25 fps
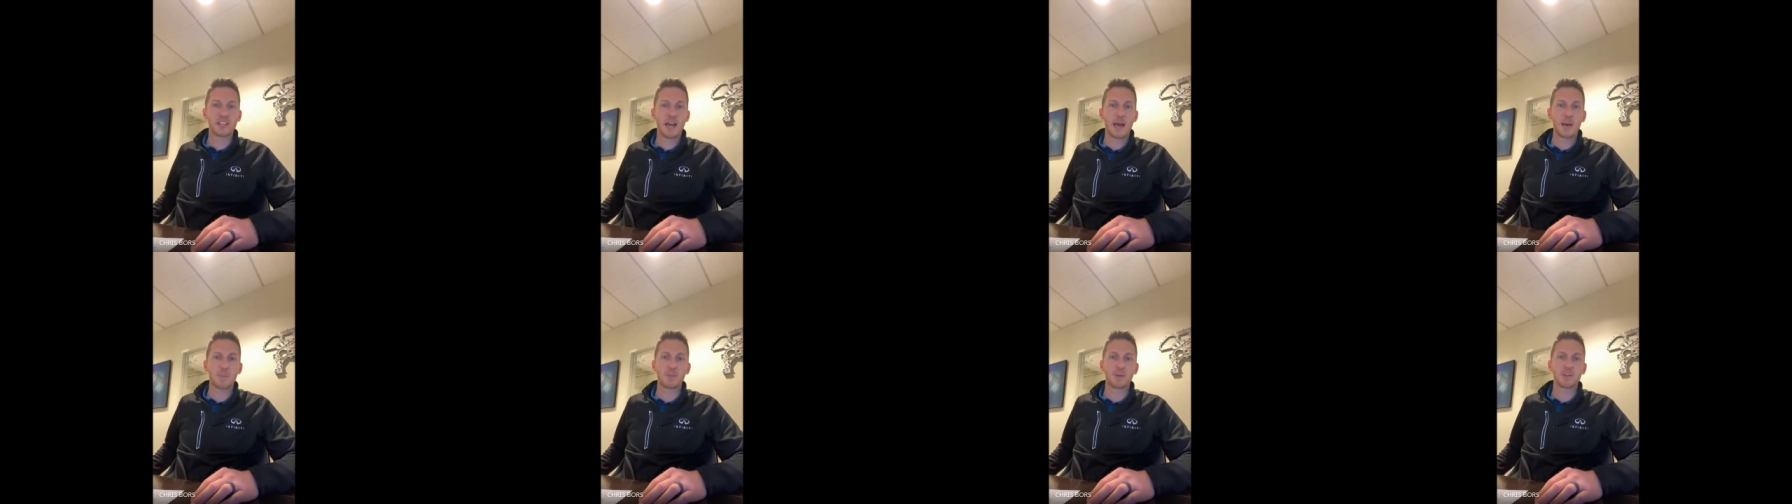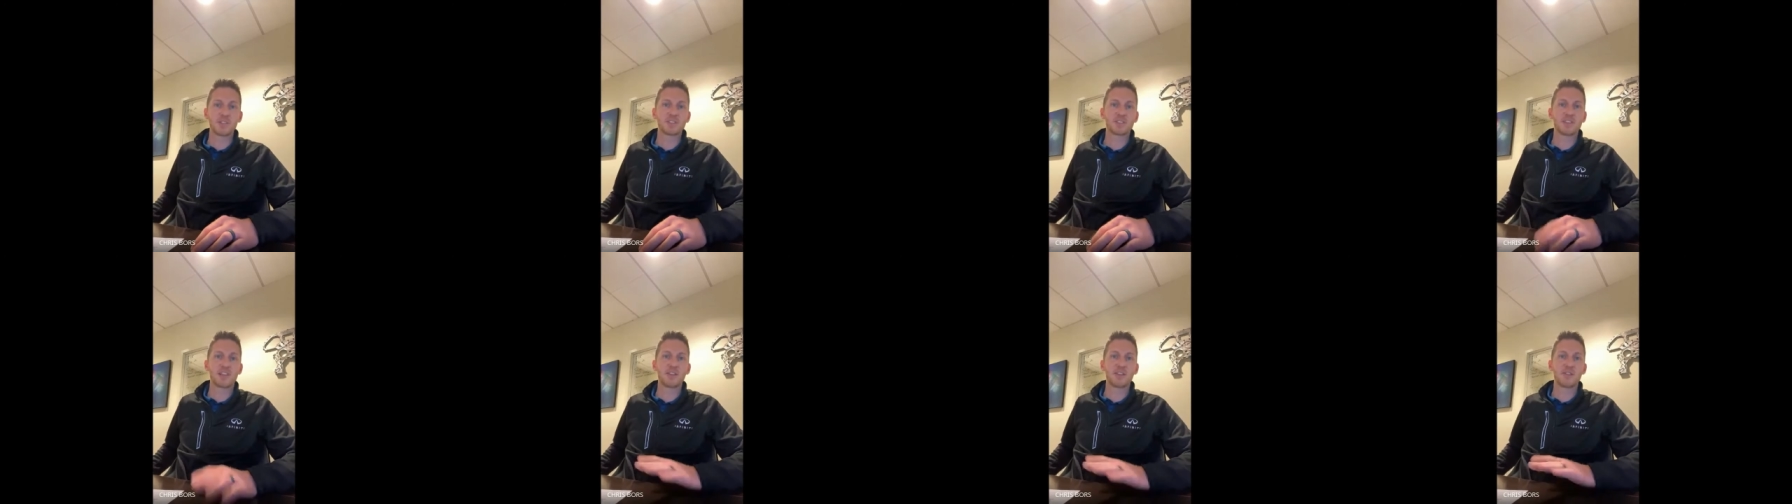happen
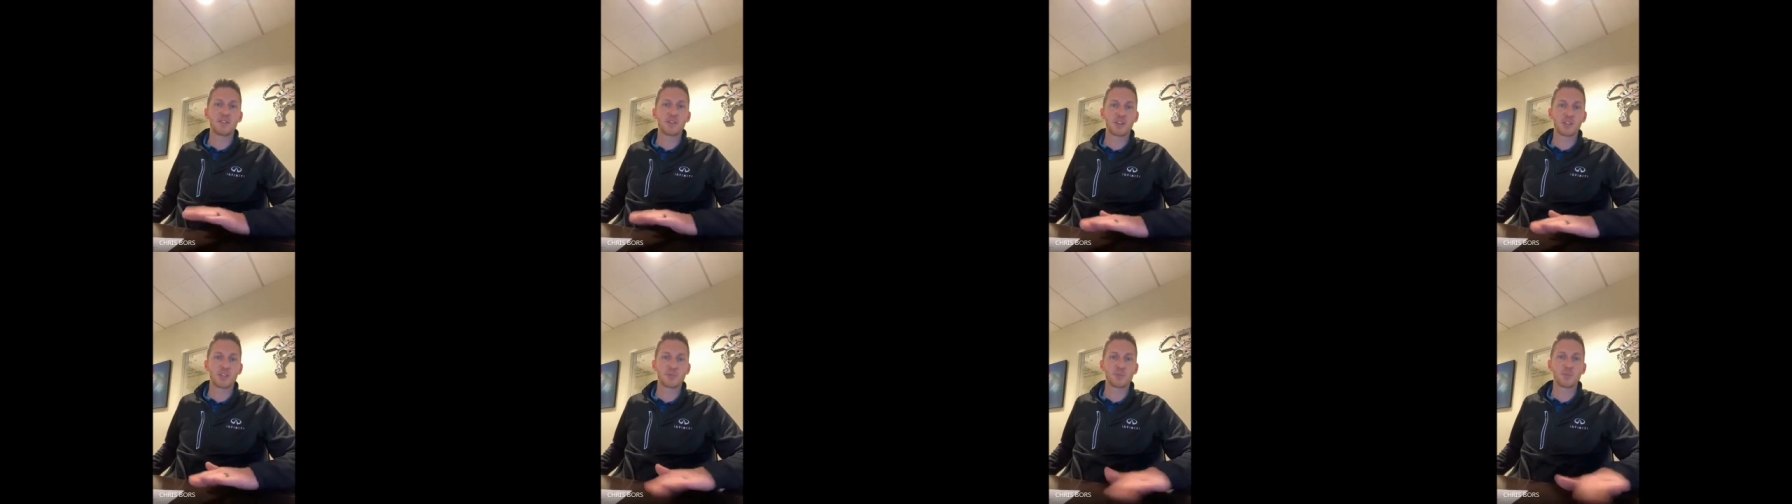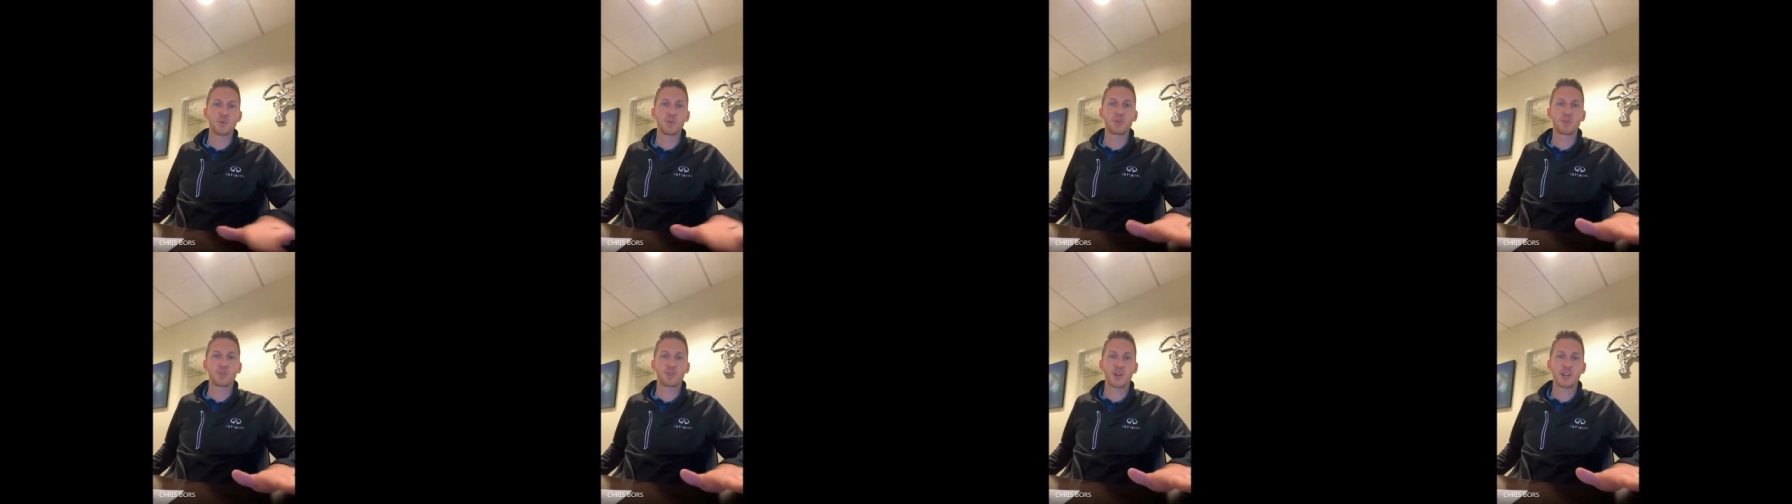instead of a nice
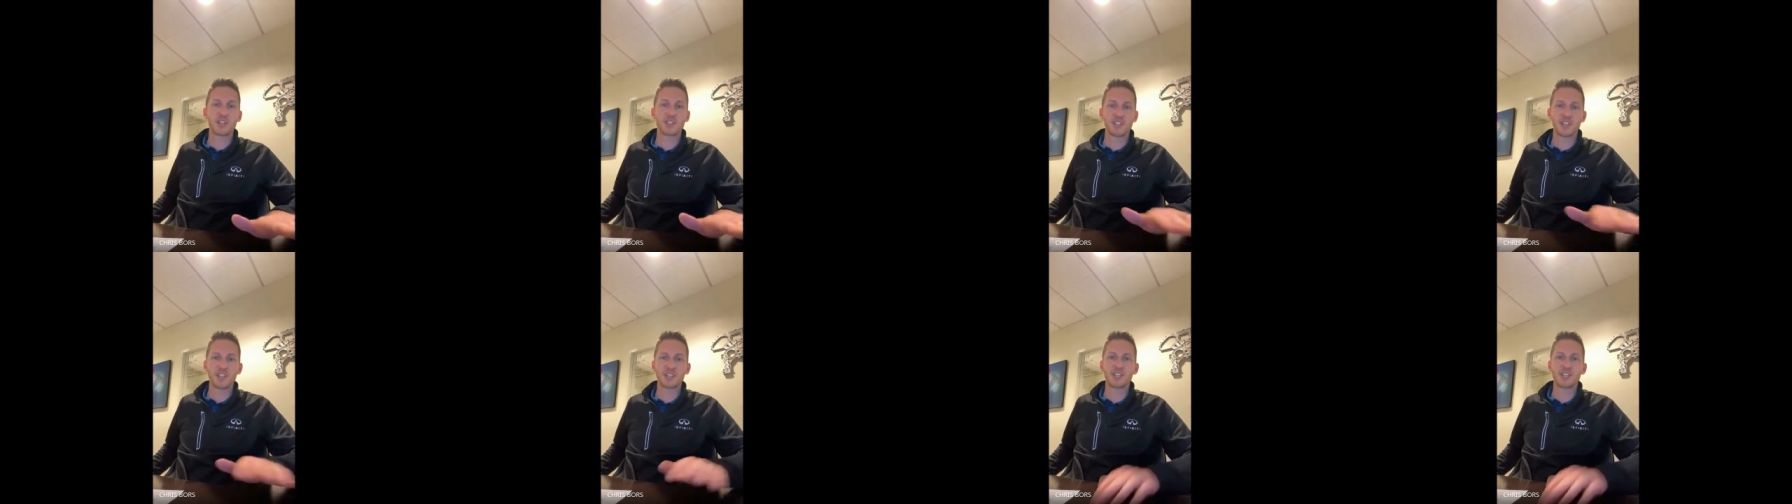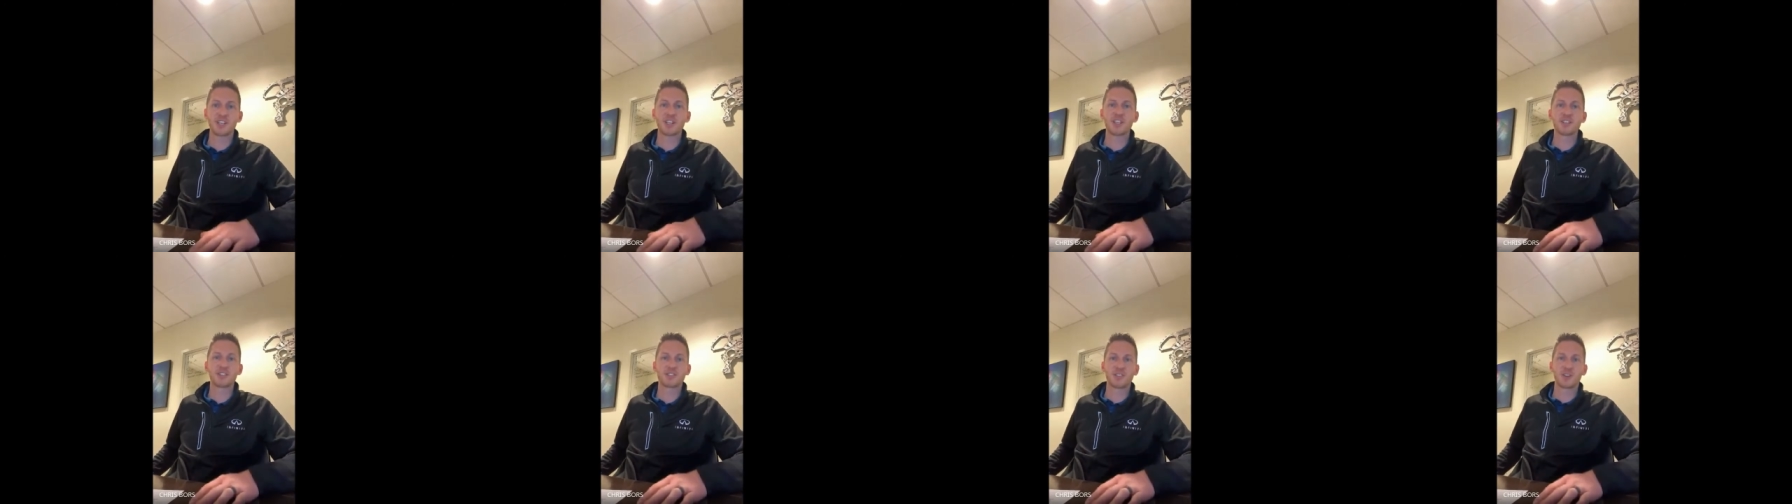smooth
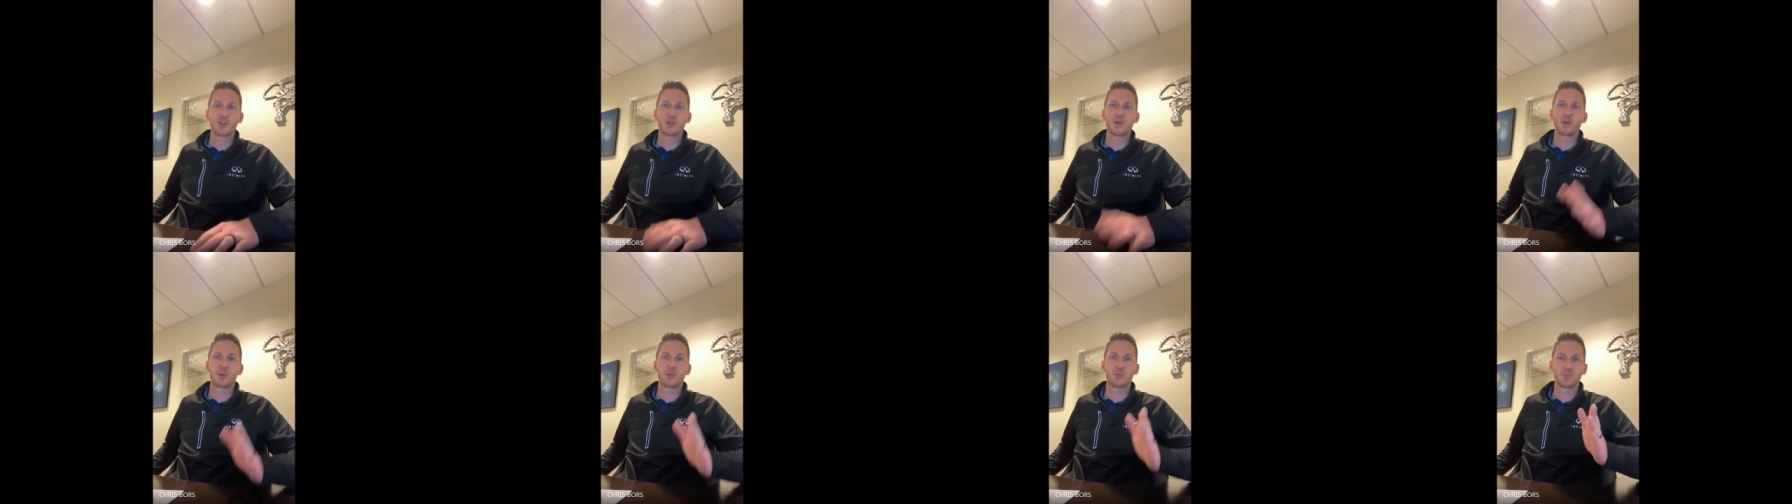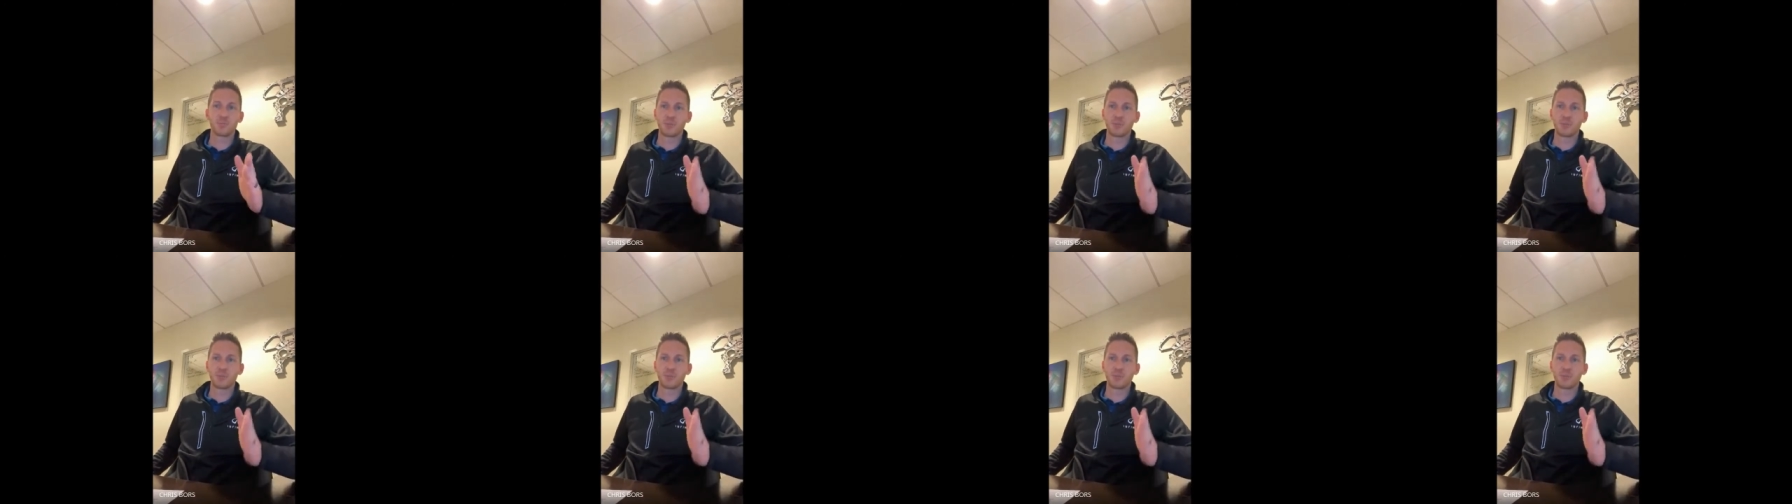transition. So